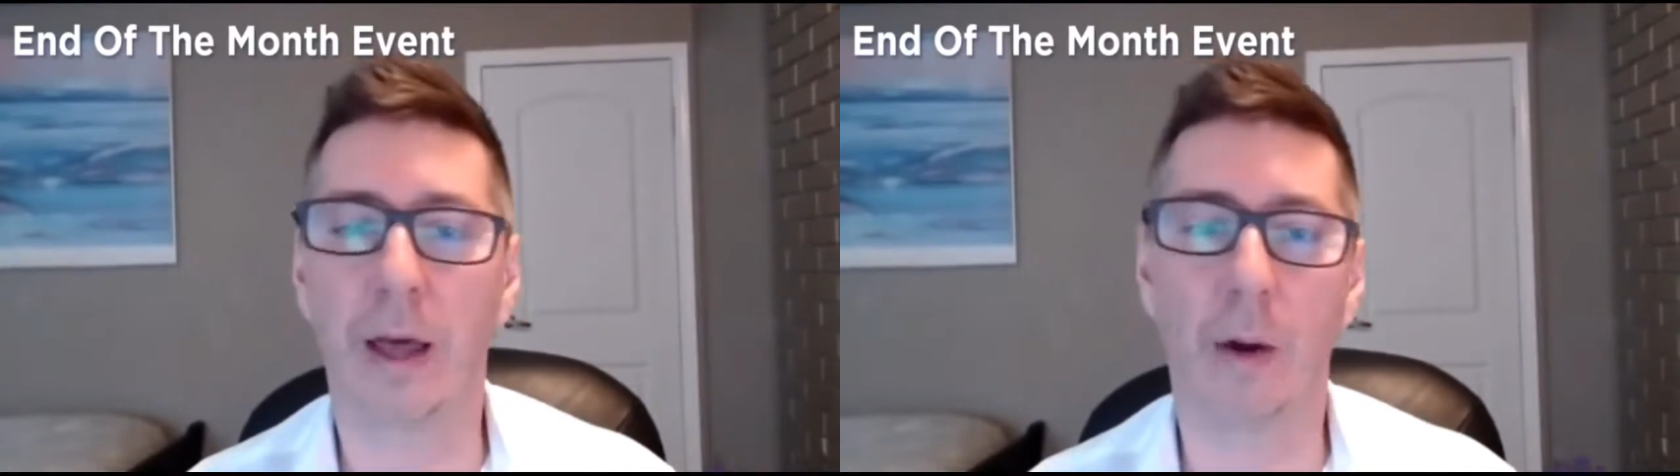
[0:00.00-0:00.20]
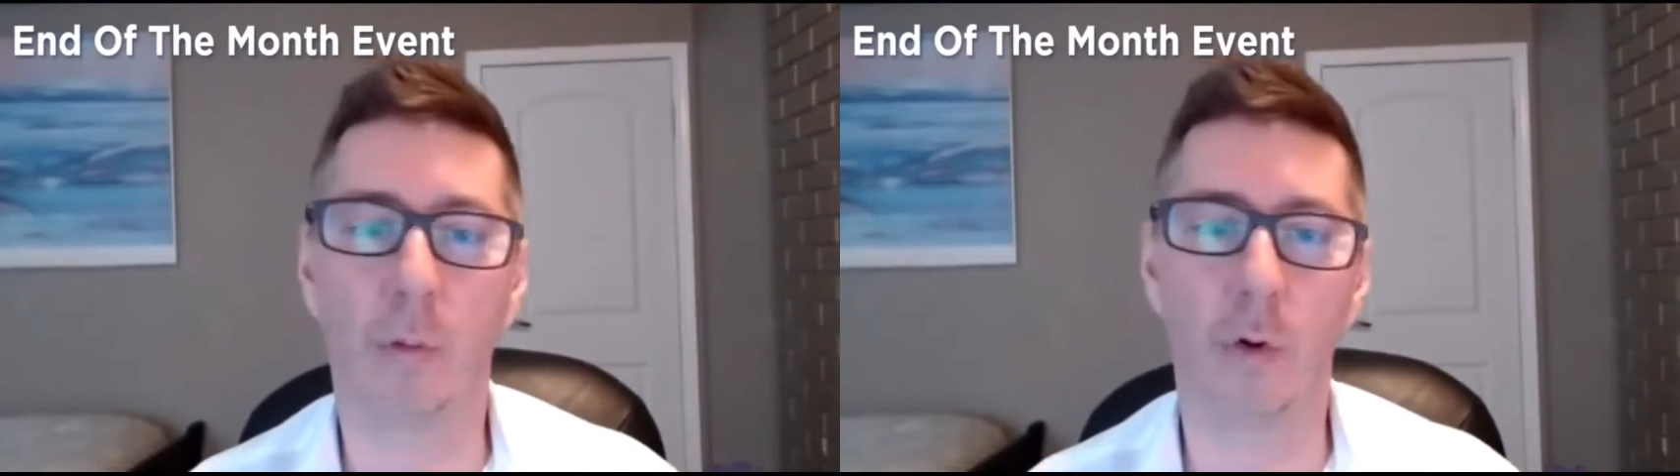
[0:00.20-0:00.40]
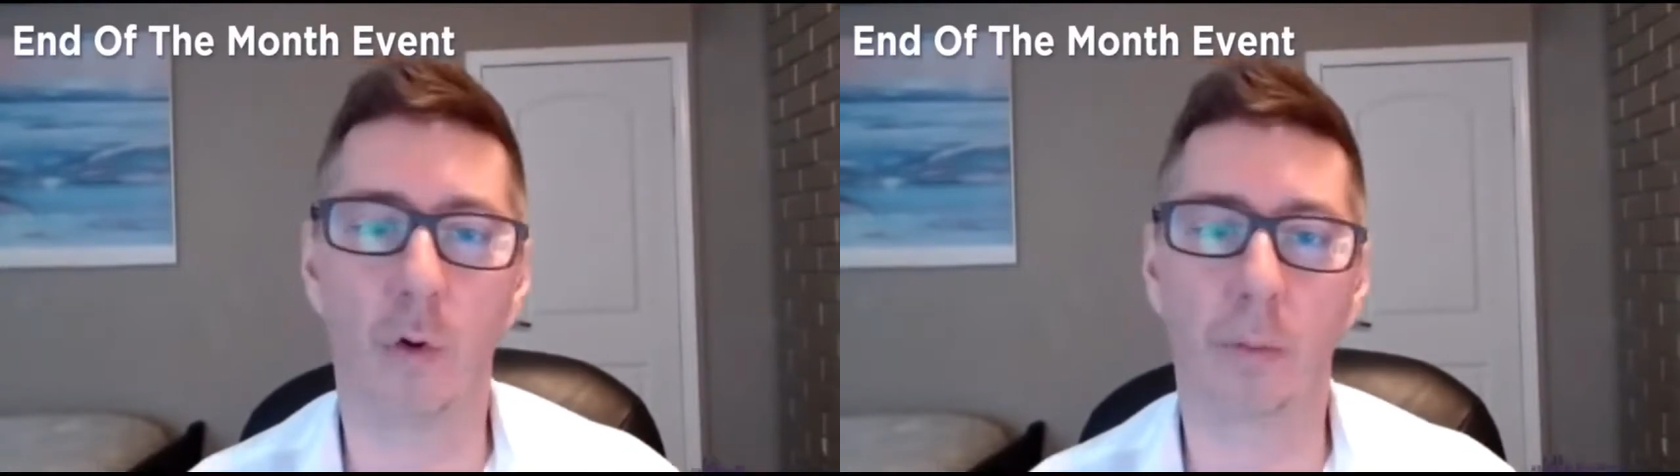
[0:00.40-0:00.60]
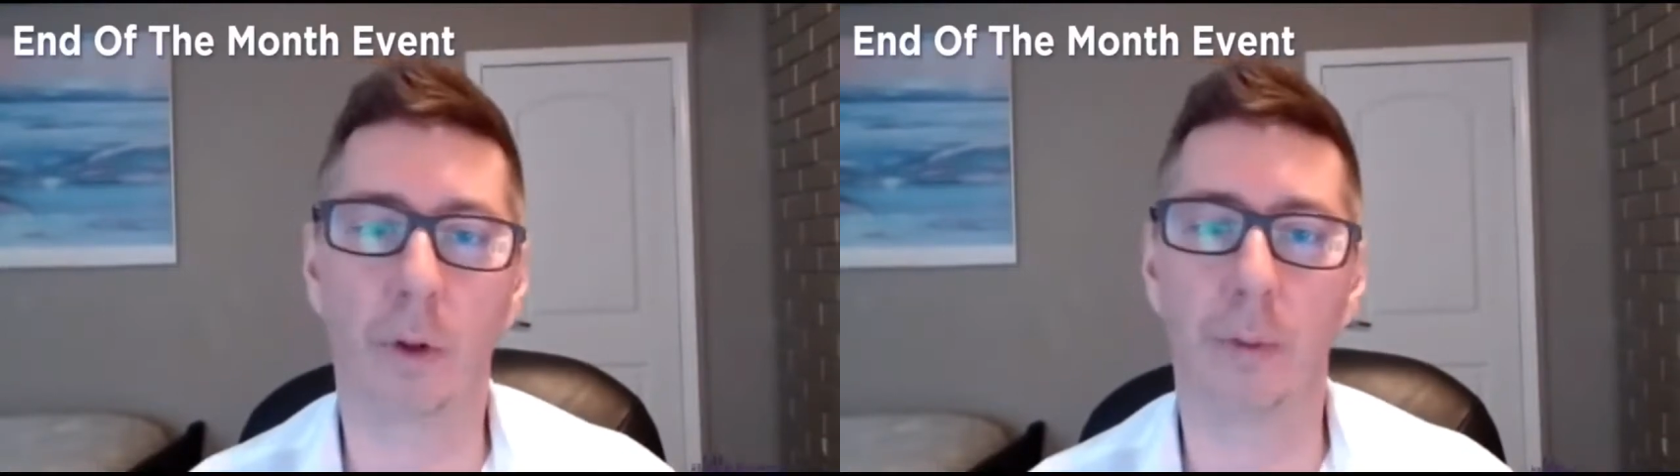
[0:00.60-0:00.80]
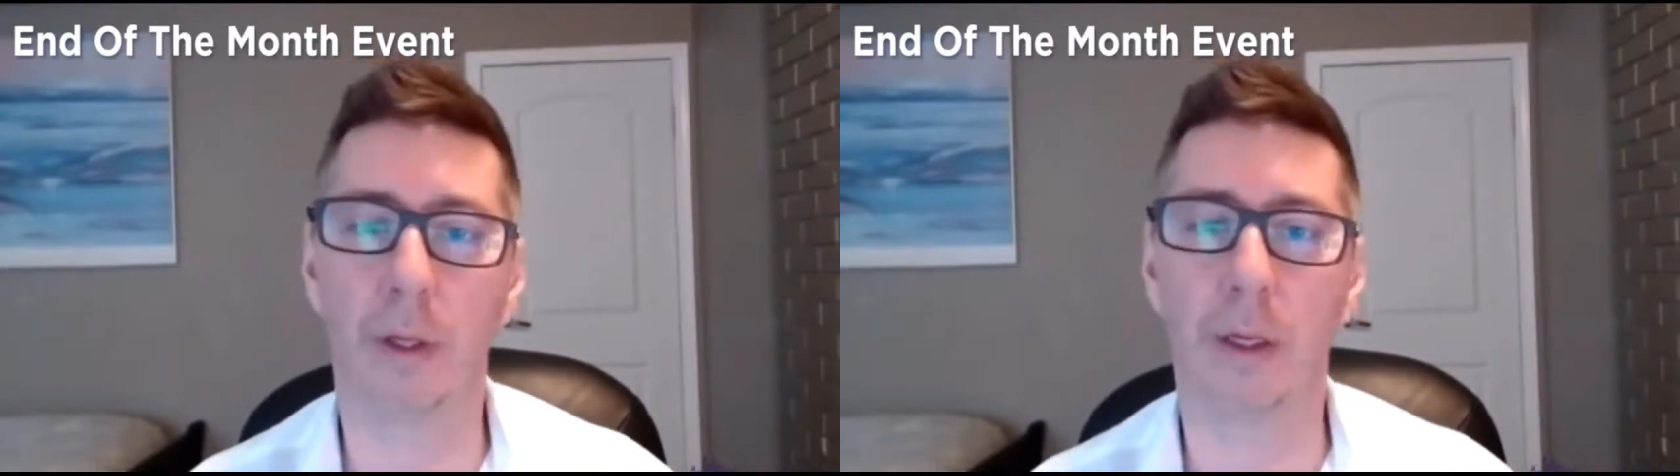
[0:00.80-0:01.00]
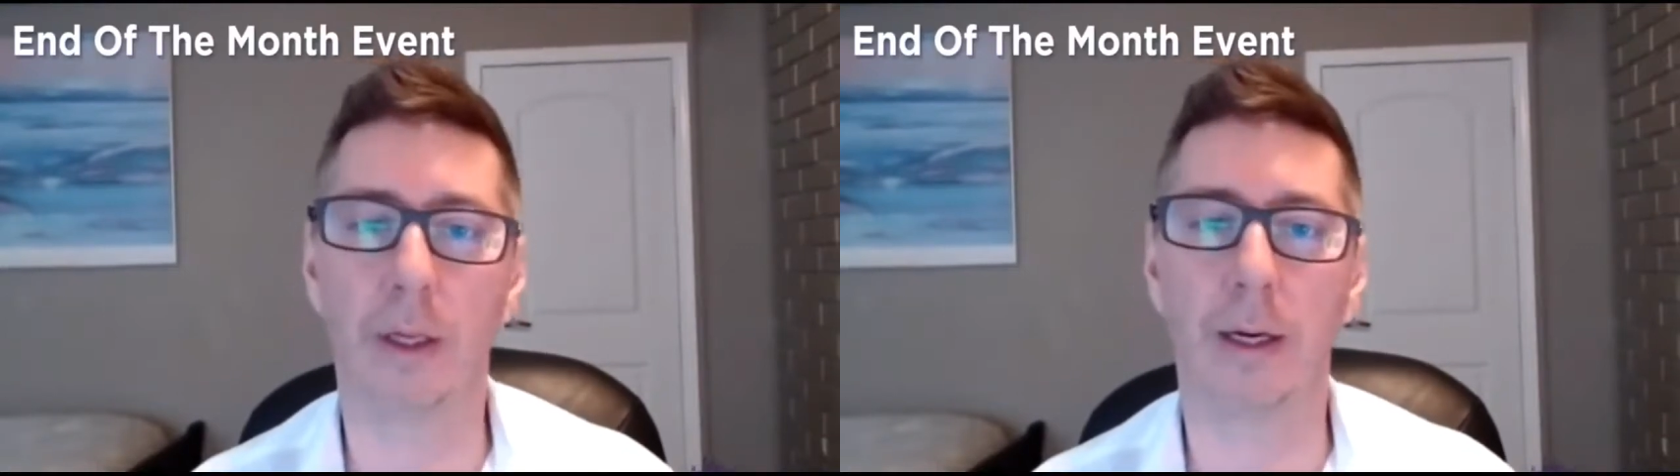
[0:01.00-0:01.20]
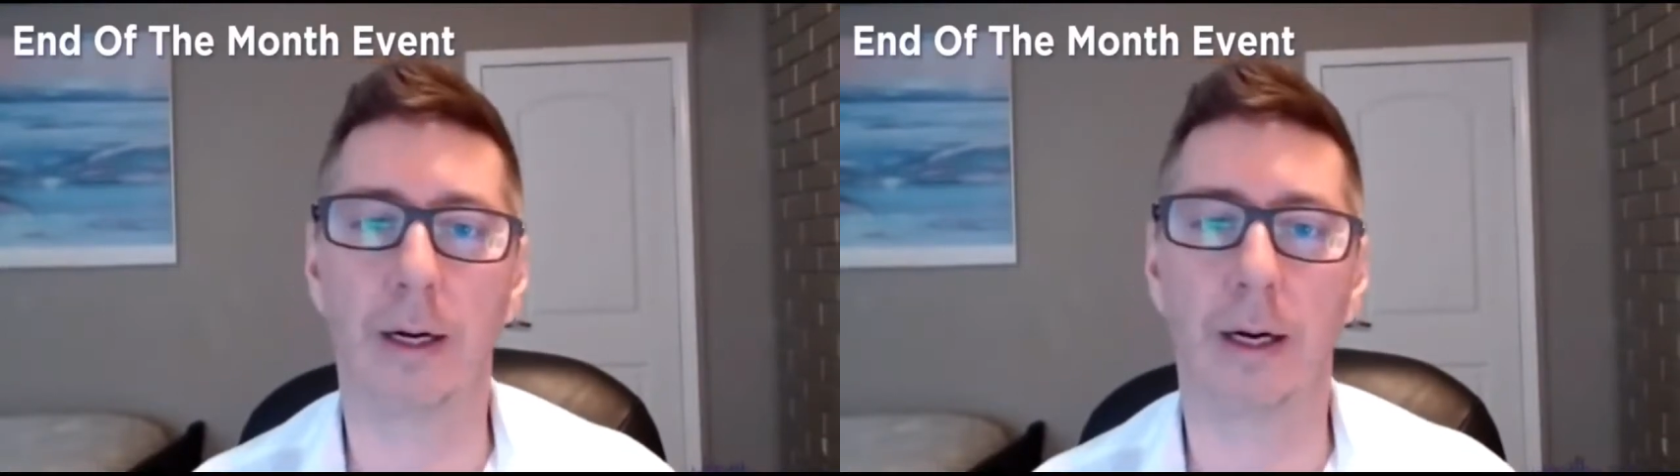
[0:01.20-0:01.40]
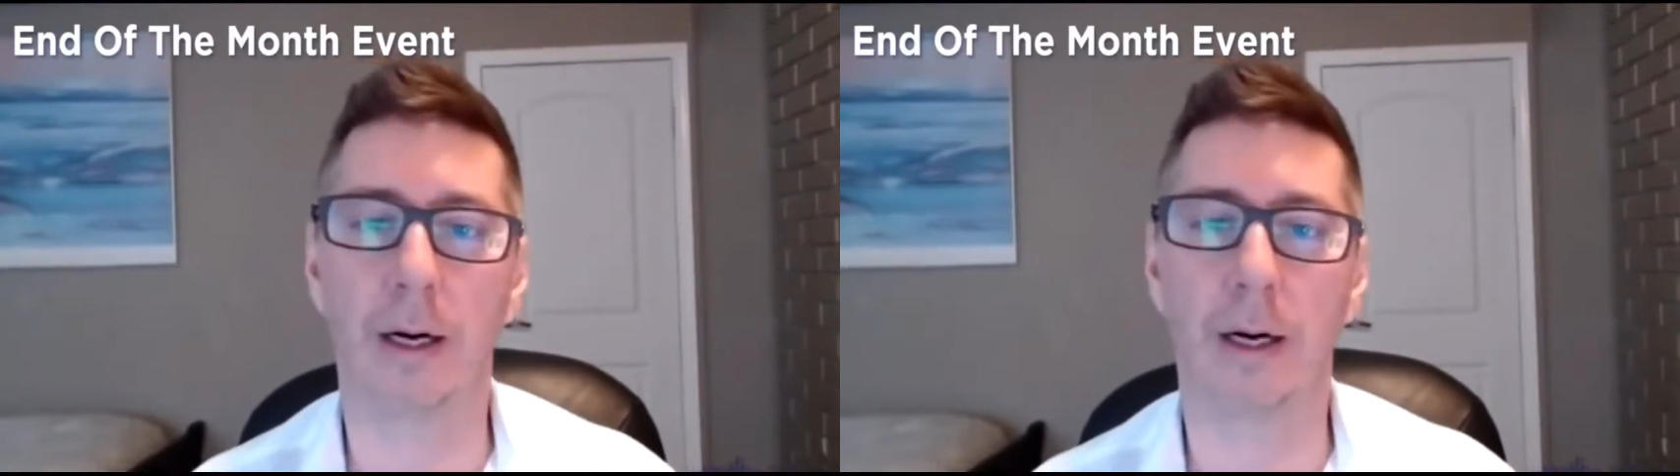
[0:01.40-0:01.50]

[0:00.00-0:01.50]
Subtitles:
that would normally be